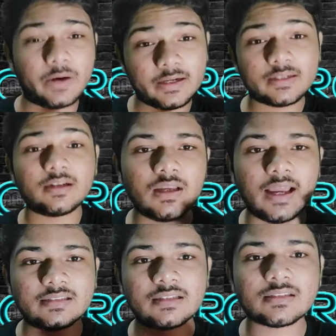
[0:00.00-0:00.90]
but
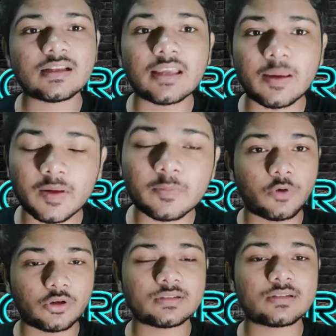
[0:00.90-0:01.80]
as it is a gaming
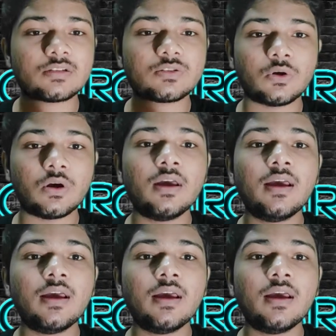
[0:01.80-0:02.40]
processor, so